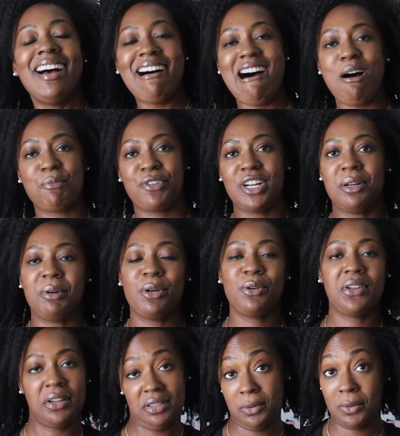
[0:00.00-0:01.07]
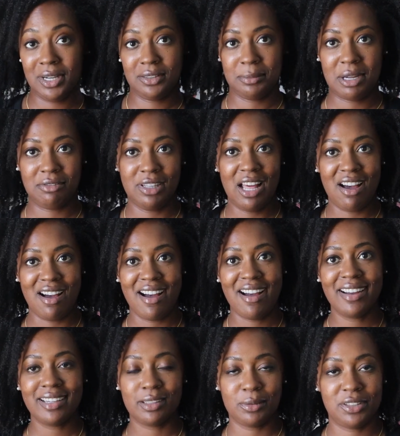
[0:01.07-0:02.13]
um, for anyone who doesn't watch my
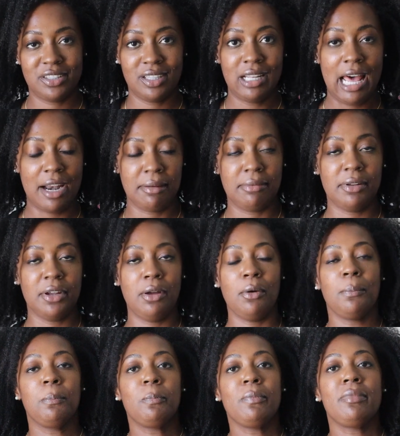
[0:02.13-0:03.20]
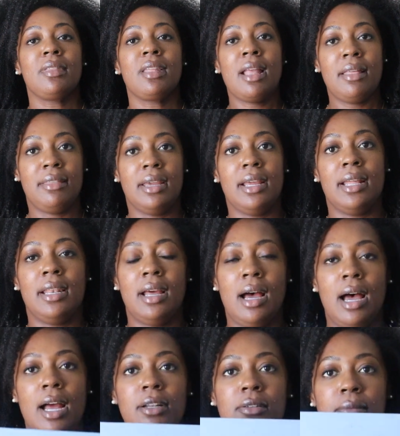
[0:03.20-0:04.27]
vlogs, which is a lot of you, then
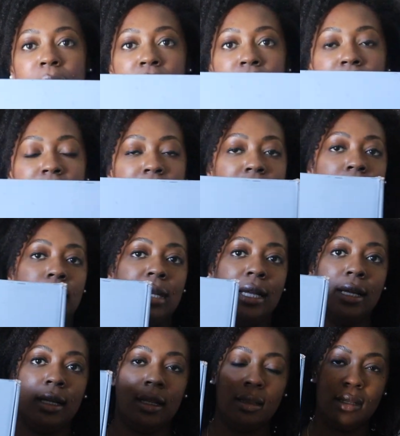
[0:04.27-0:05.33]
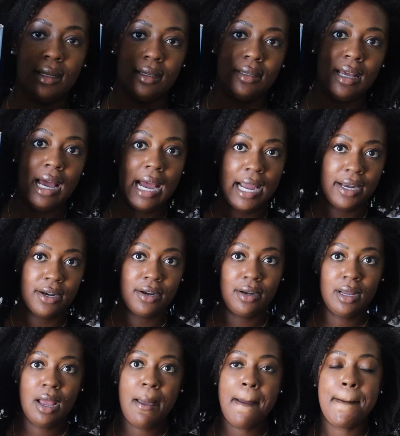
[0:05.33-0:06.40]
Adwoa Beauty sent me the
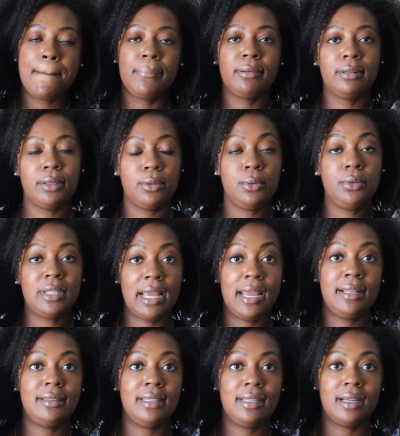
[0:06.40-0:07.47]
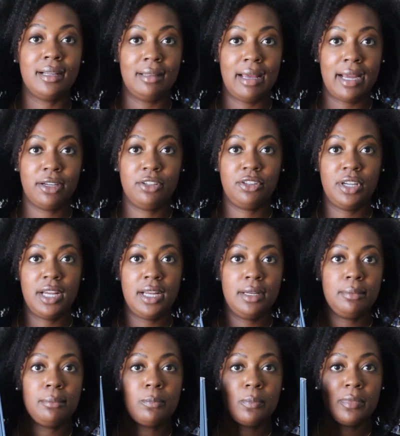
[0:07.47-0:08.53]
entire Blue Tansy
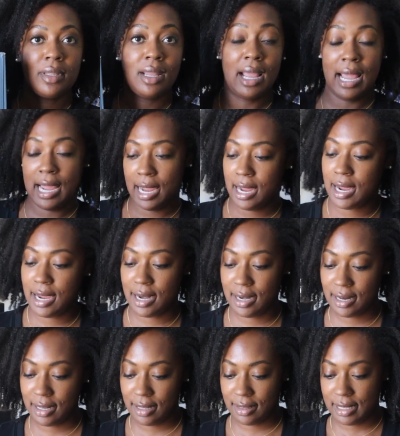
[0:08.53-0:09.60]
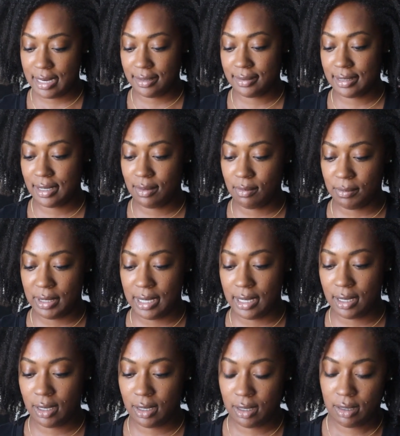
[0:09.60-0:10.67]
collection and they sent
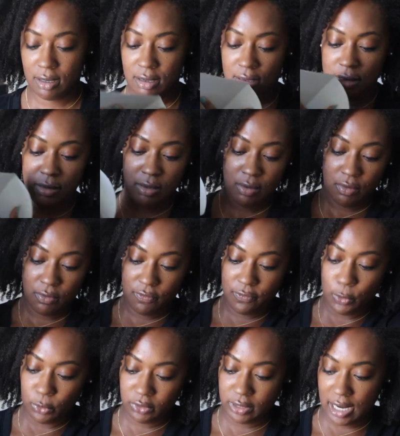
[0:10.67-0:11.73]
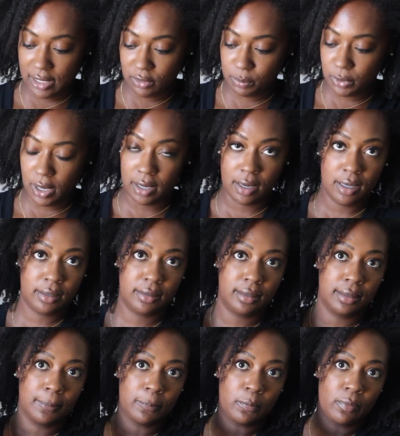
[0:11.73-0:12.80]
me full-size products.